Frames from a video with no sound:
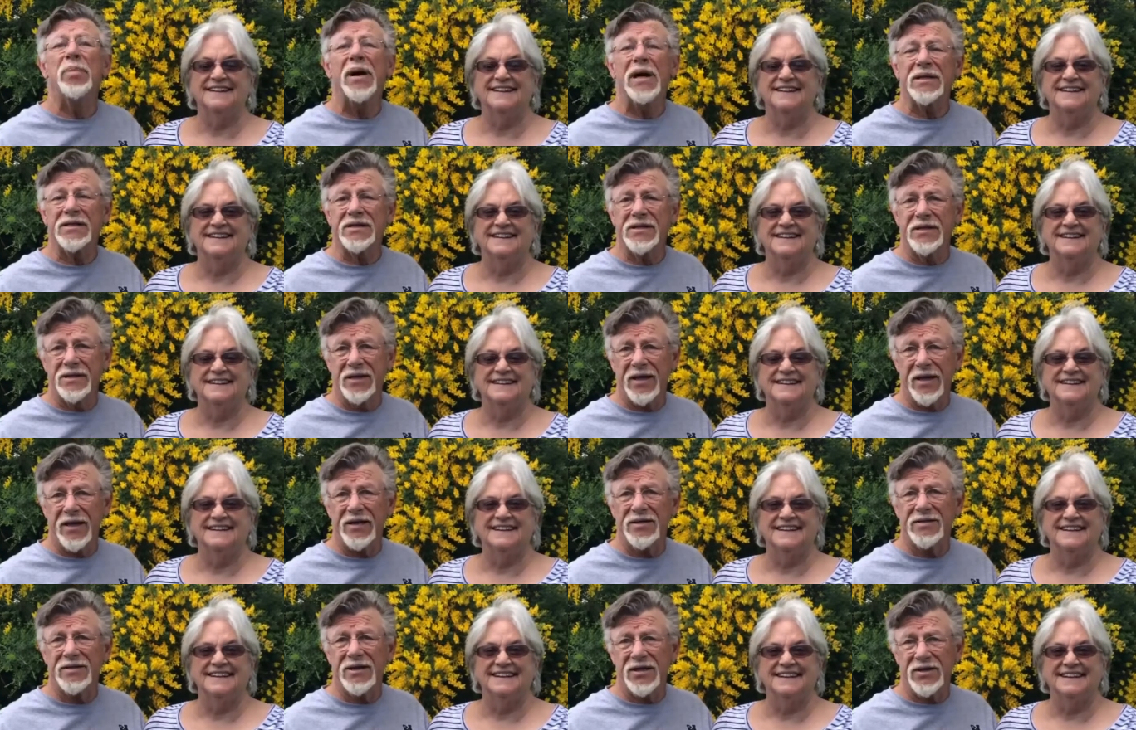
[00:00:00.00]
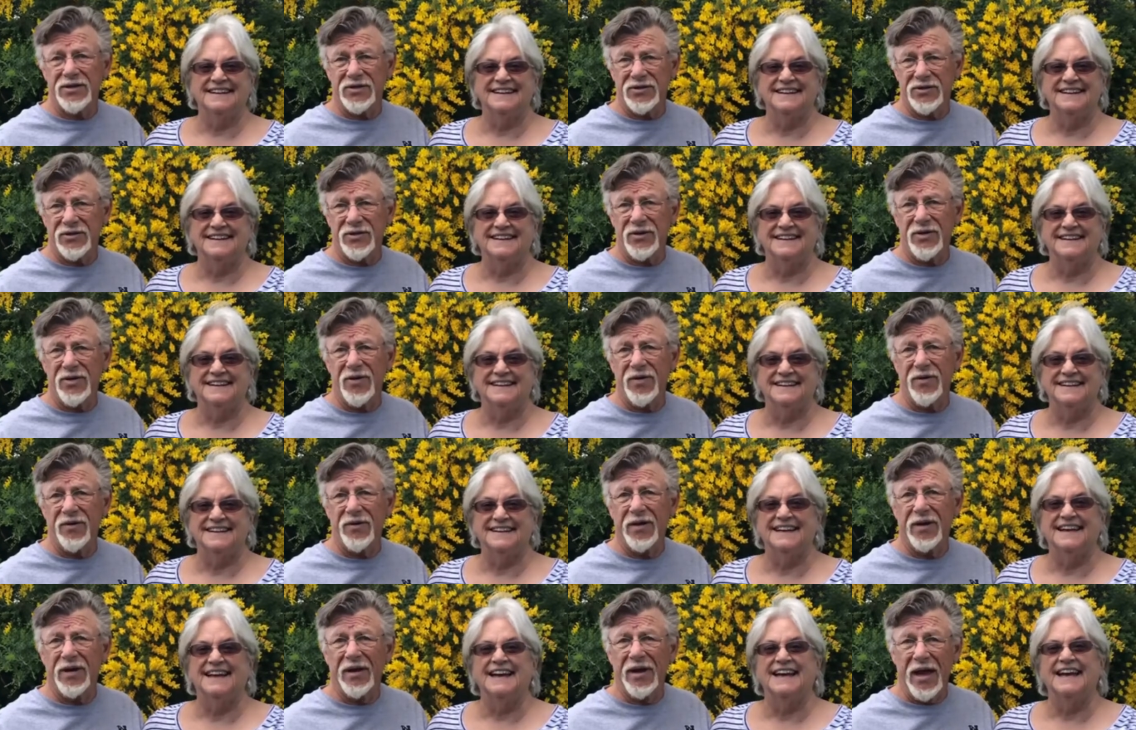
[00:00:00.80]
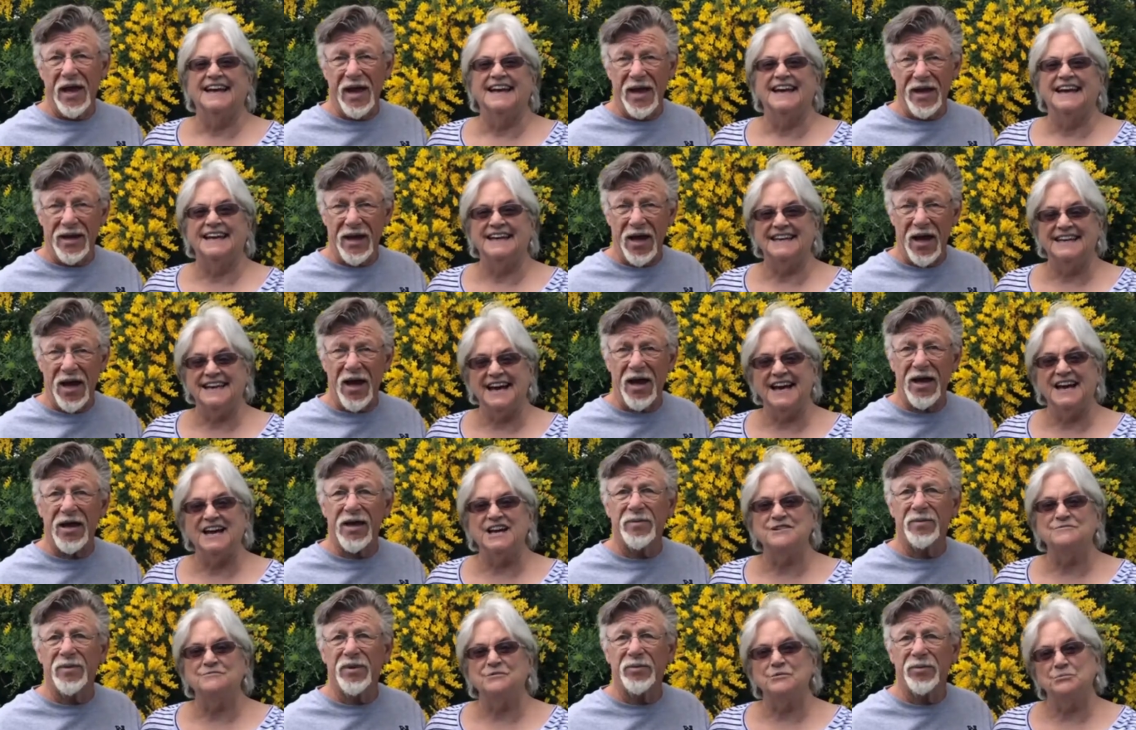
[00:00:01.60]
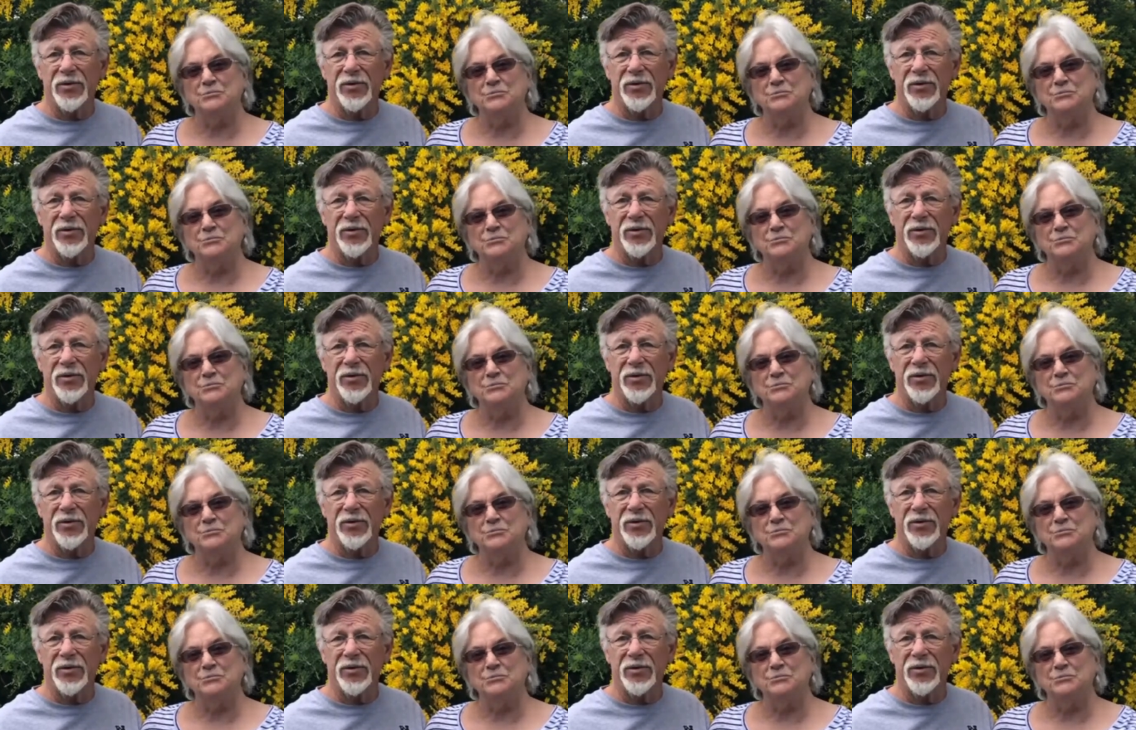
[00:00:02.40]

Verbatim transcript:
Speaker 1: But today is Easter, and, and I, I, am, am a